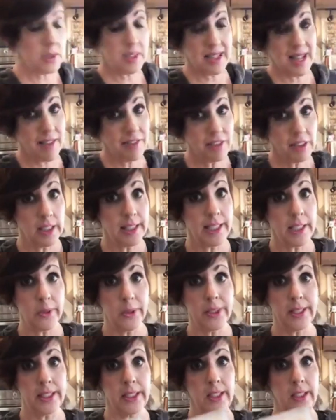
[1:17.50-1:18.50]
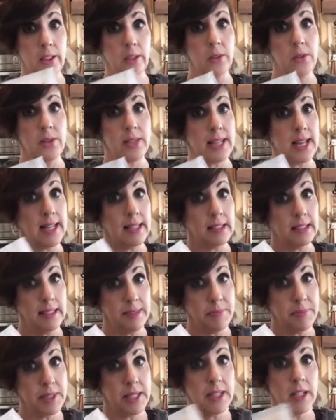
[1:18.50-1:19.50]
definitely going to use a
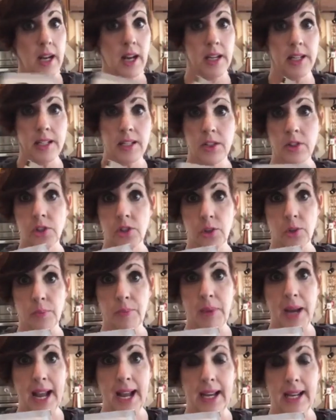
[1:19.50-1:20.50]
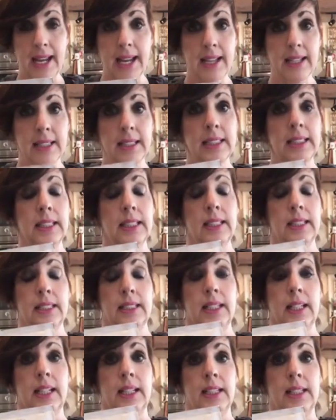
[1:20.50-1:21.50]
Lipton onion soup packet.
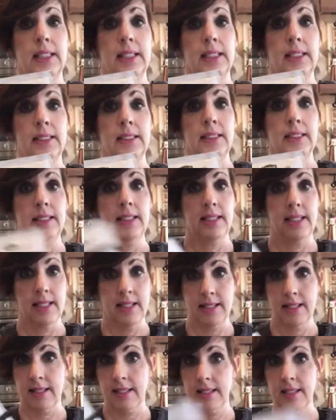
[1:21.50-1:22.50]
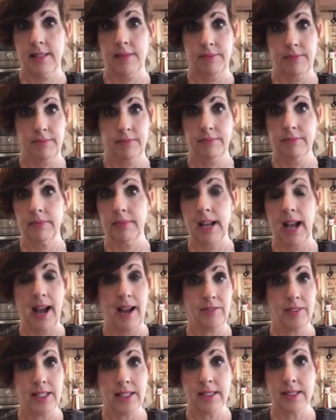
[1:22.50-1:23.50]
It is
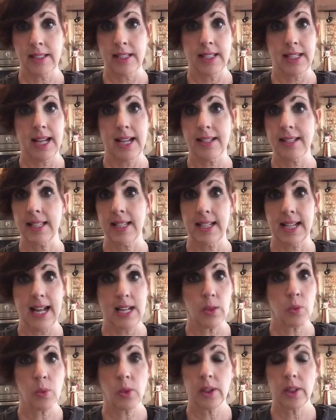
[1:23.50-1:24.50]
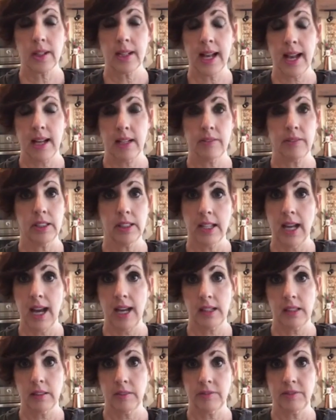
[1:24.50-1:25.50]
obviously takes the guesswork out of a
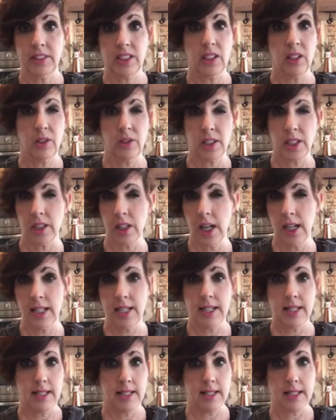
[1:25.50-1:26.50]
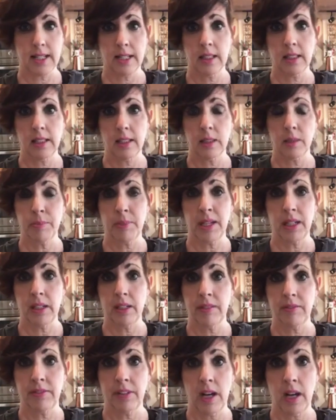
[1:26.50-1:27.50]
lot of, your onions and a little bit
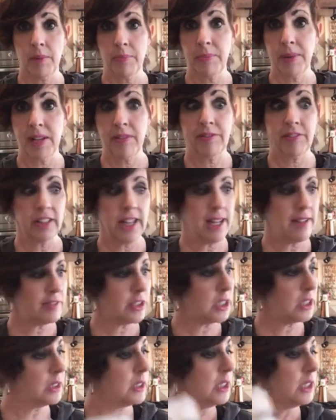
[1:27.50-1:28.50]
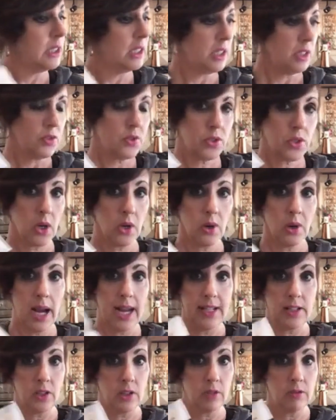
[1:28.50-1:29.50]
of beef flavor. So
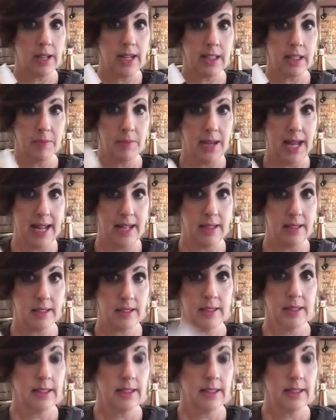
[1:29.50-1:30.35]
I do recommend.